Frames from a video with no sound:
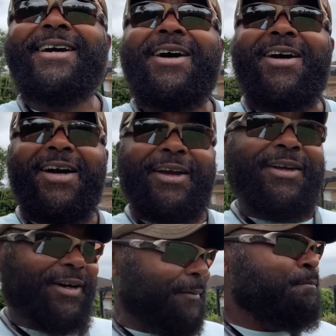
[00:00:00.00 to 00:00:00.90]
All right,
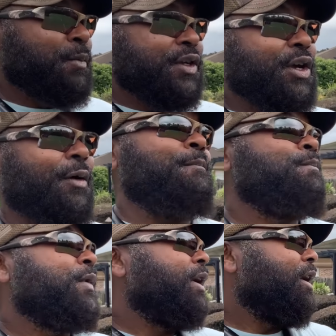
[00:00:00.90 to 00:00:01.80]
good. So
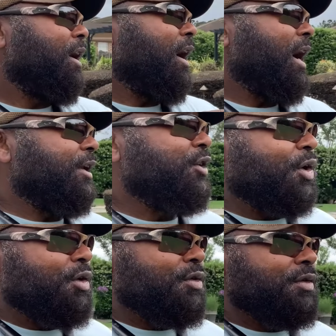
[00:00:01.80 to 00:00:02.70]
I
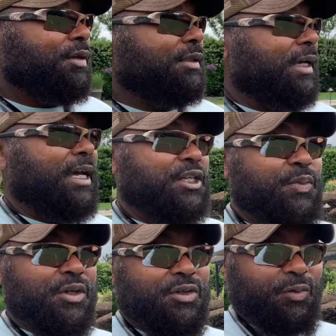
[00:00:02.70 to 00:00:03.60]
know the
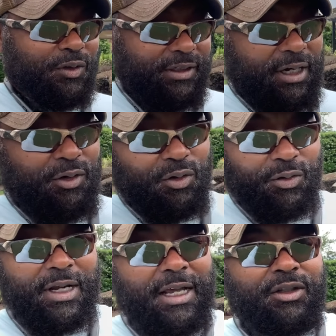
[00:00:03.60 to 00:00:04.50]
experts will tell you
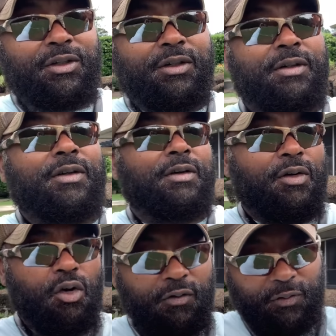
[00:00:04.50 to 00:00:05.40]
not to
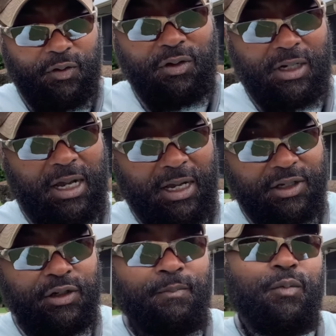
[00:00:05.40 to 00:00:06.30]

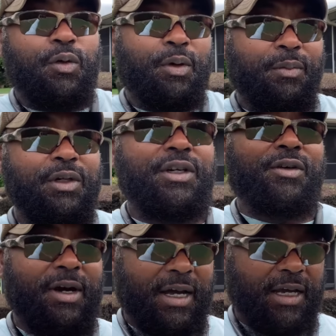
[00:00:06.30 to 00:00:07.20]
over-fertilize your Bermuda
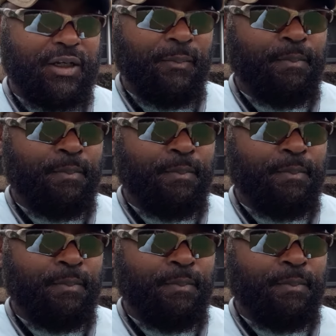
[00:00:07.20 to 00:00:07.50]
grass